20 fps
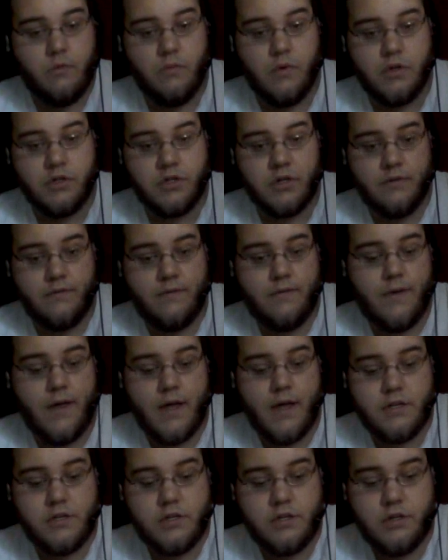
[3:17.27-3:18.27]
which can
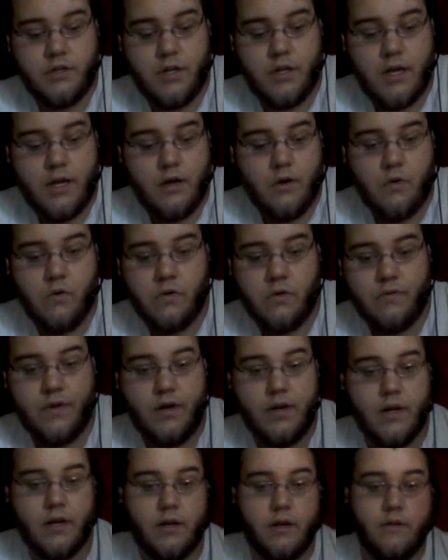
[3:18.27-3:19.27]
fetch the Old
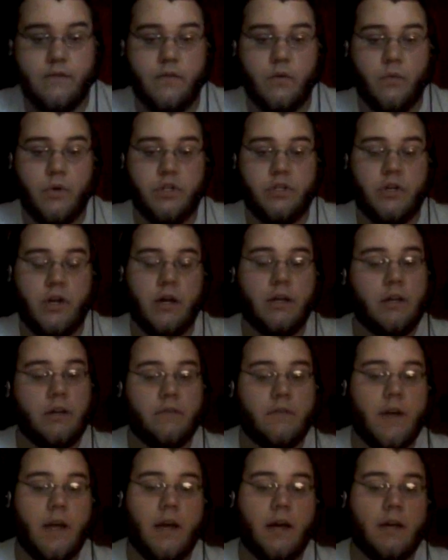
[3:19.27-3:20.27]
Vindictive, the Witch
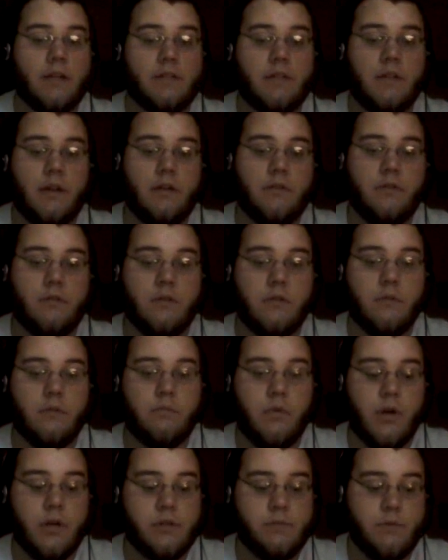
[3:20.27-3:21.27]
Doctor of Chaos, another
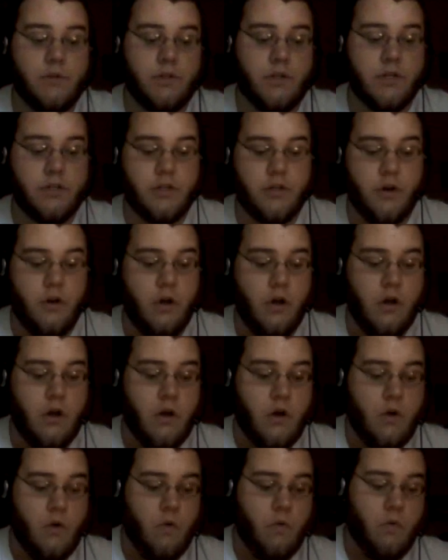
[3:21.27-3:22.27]
Apprentice Magician,
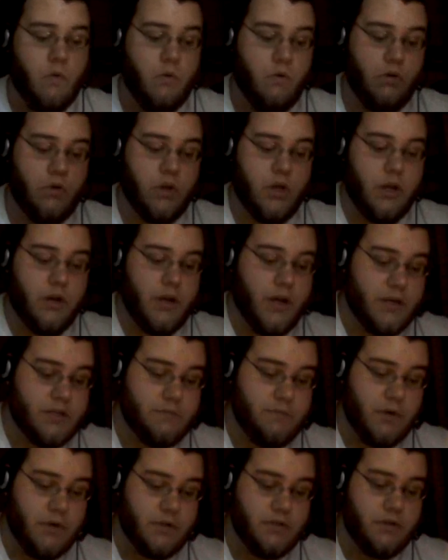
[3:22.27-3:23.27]
or the
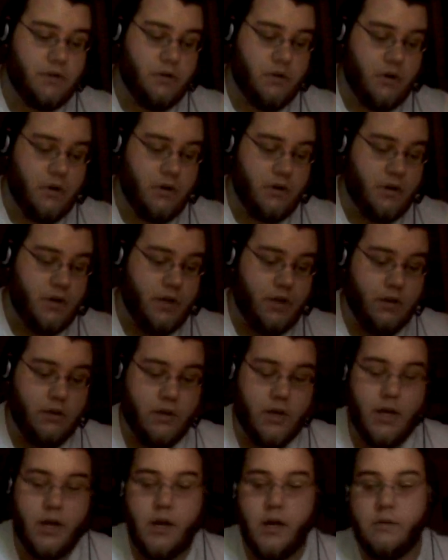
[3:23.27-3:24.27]
next monster in the
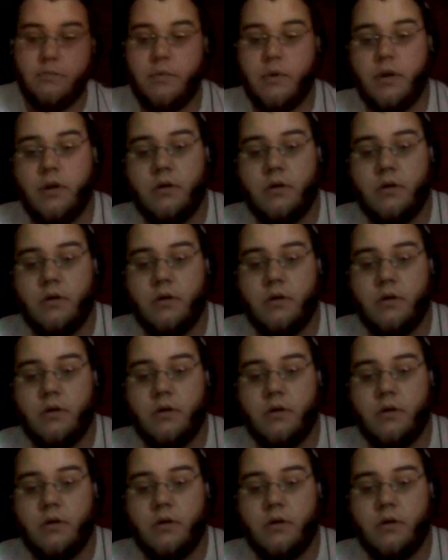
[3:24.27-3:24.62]
lineup,